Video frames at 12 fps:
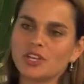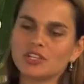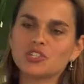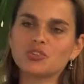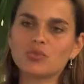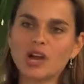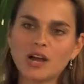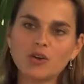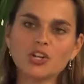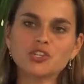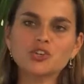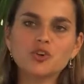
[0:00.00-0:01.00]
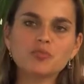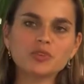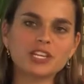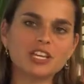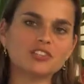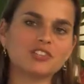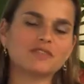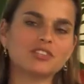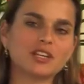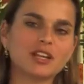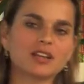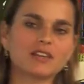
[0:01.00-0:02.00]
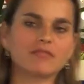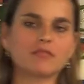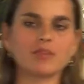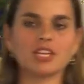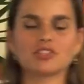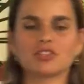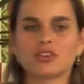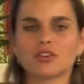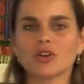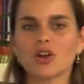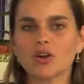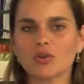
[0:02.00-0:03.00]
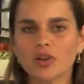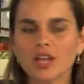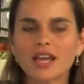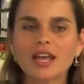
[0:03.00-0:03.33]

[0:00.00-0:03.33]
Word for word: into our interpretation of genetic information are, are,